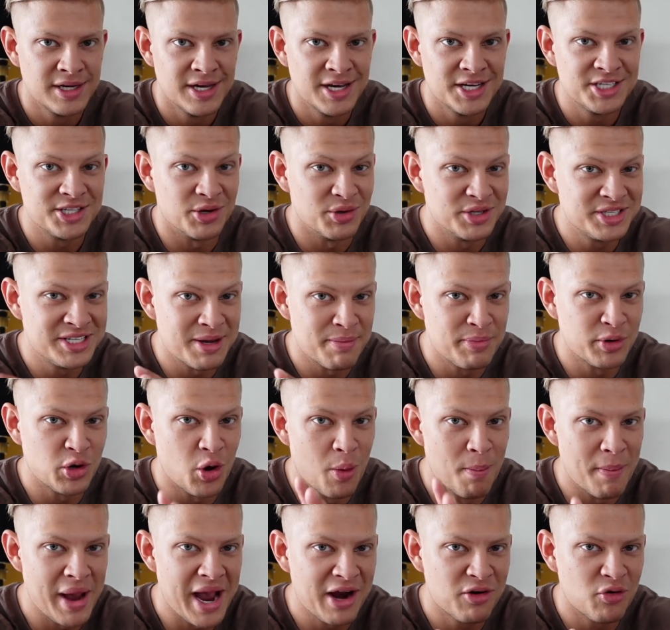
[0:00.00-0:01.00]
So the
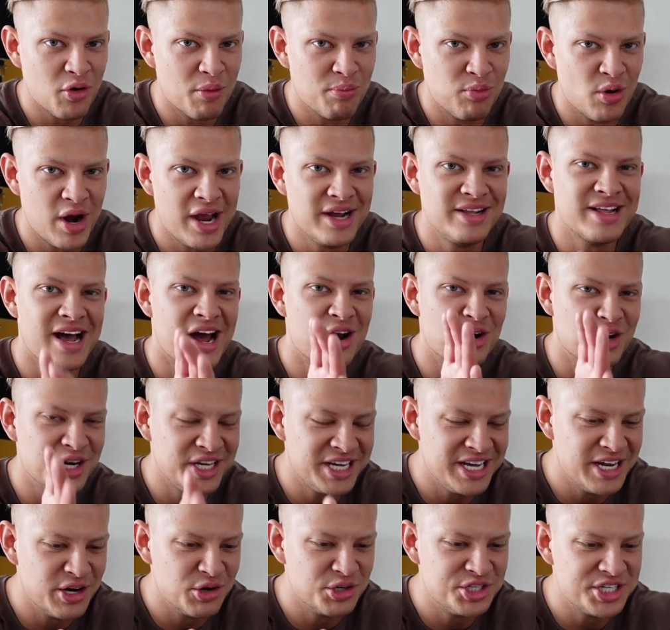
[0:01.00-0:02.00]
typical macro breakdown on a
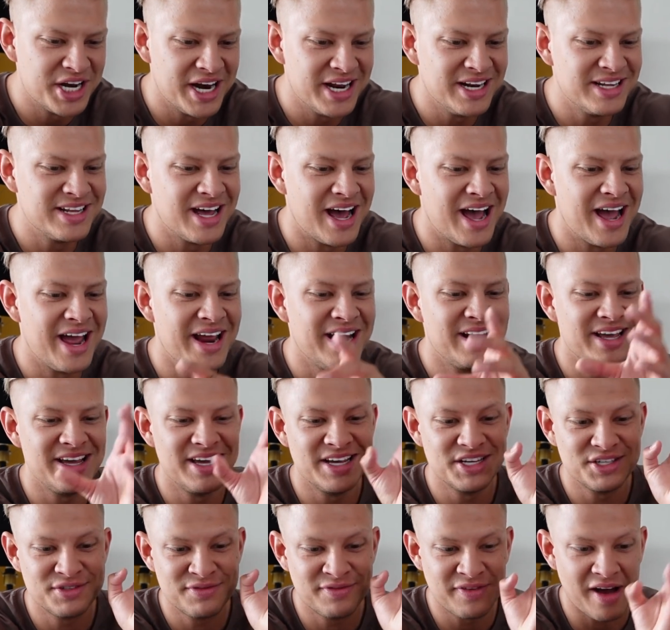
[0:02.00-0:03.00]
ketogenic diet
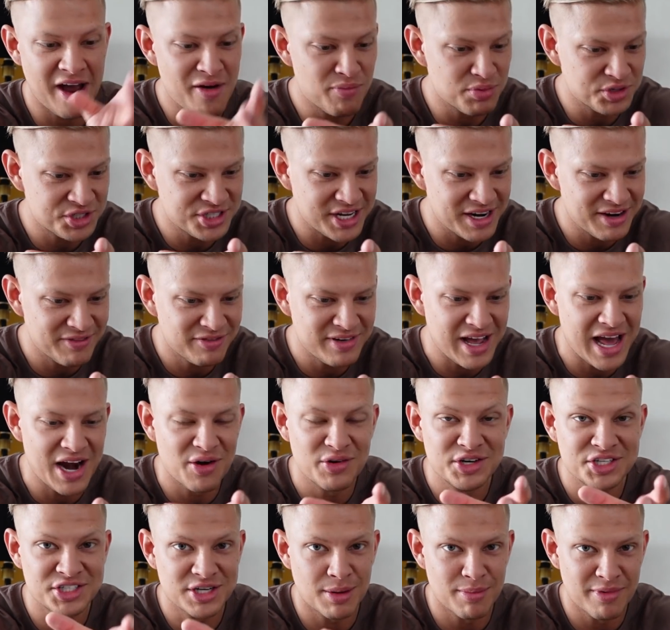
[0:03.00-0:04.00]
is 5% of
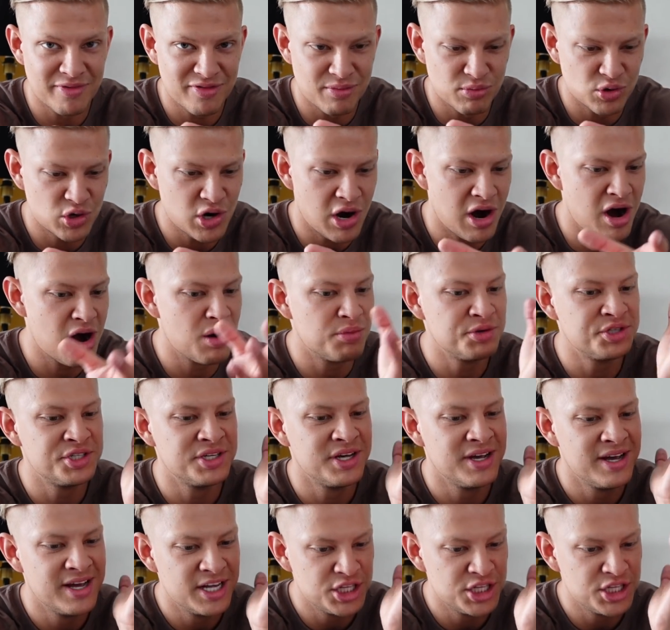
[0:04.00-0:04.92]
calories coming from carbs,